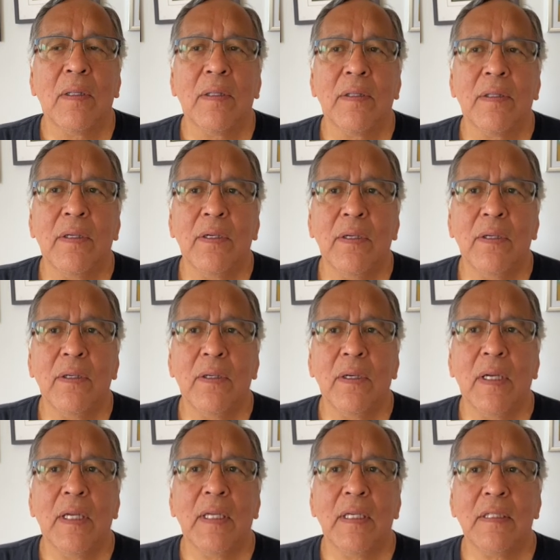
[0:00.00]
there
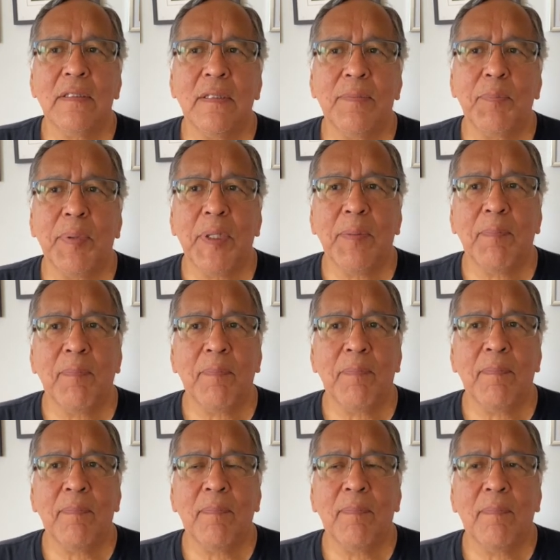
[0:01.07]
hasn't been
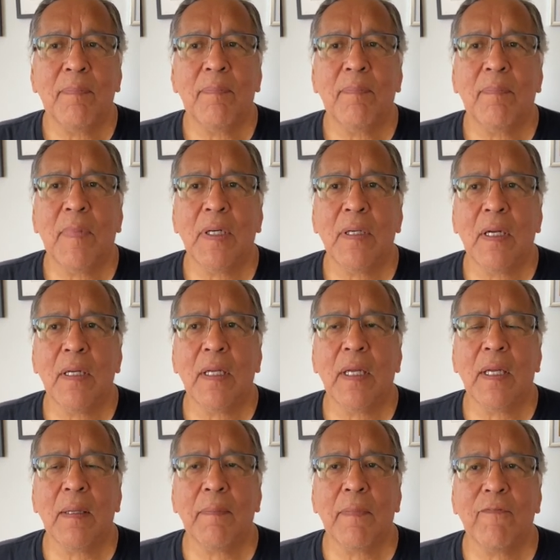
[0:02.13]

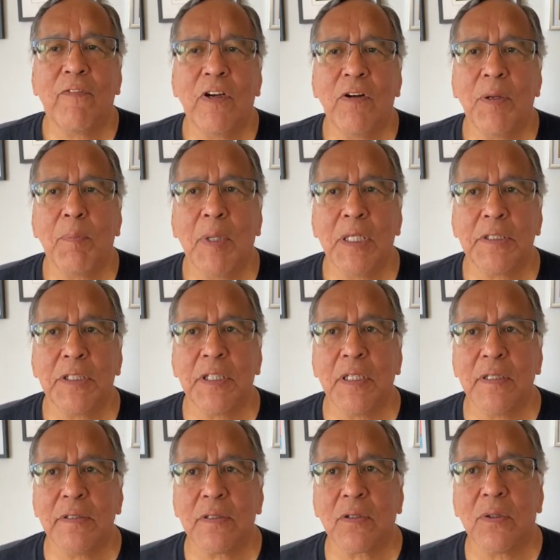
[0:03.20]
very much
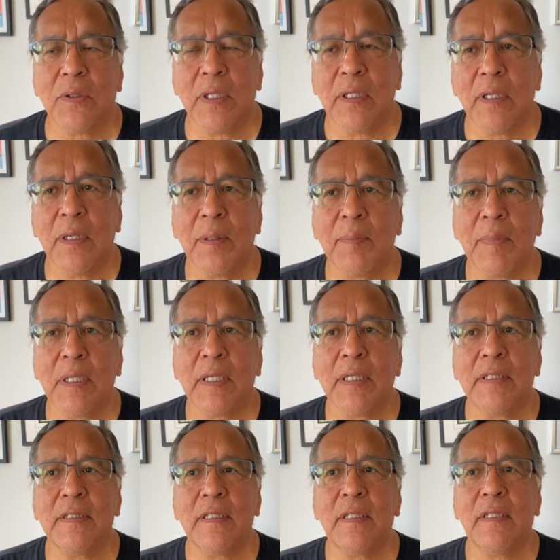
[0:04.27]
else going on
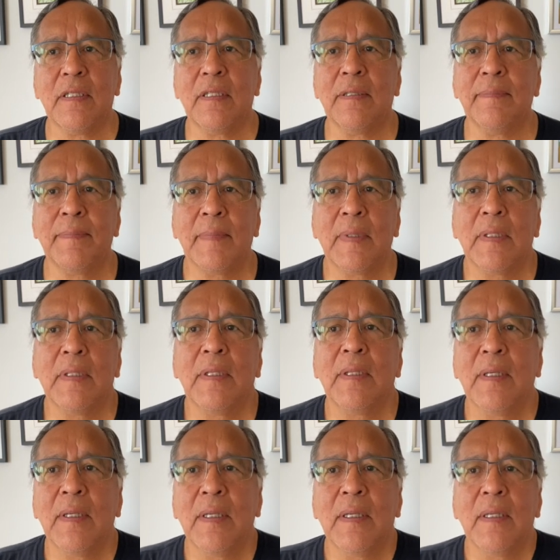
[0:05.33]
because of the
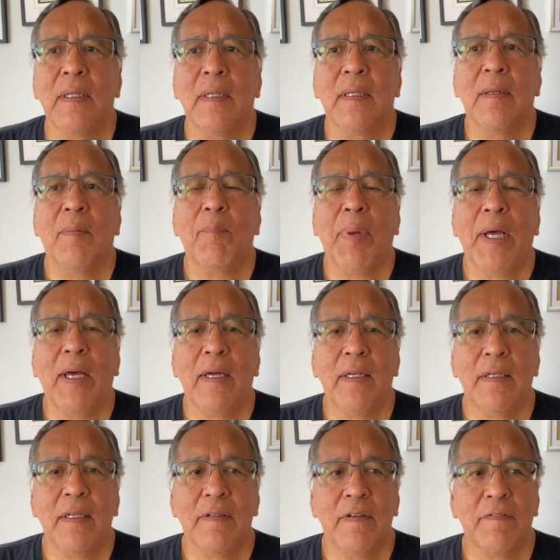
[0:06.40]

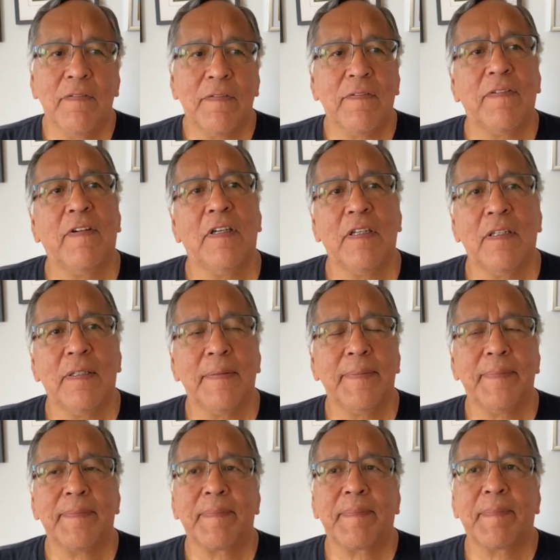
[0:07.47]
ban of
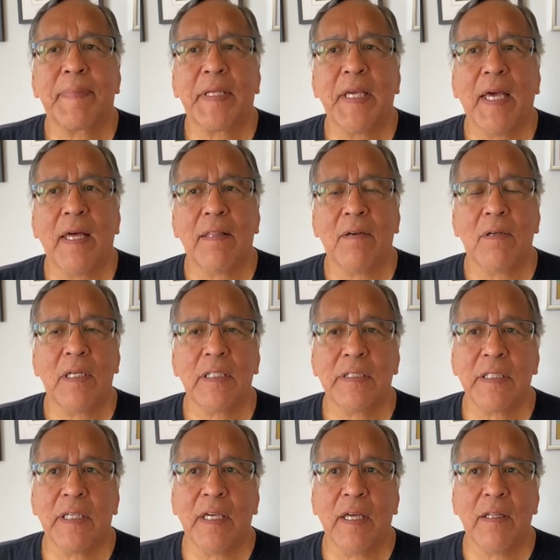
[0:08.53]
gathering
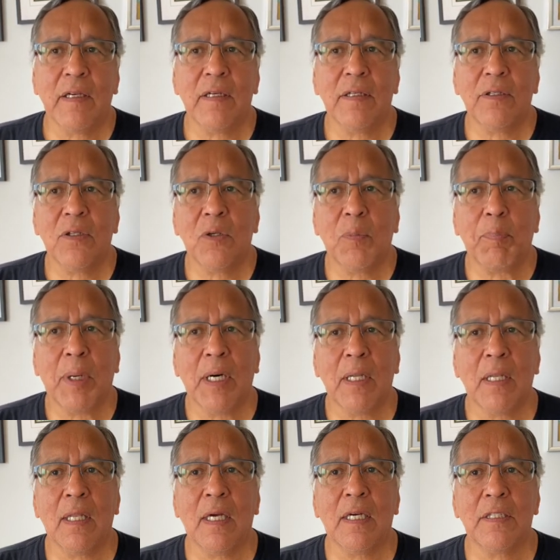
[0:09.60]
together. No
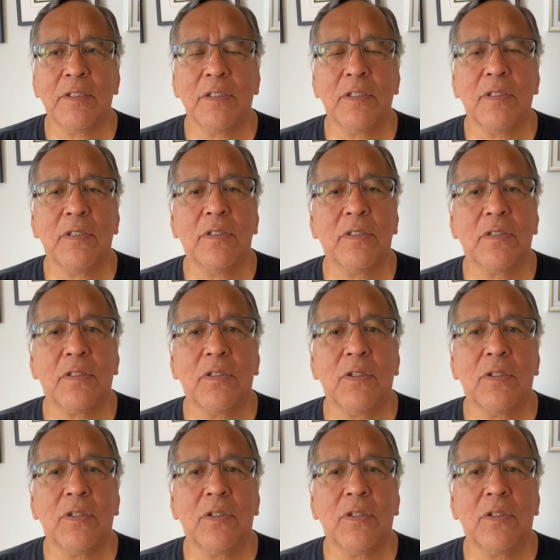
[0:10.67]
potlatches,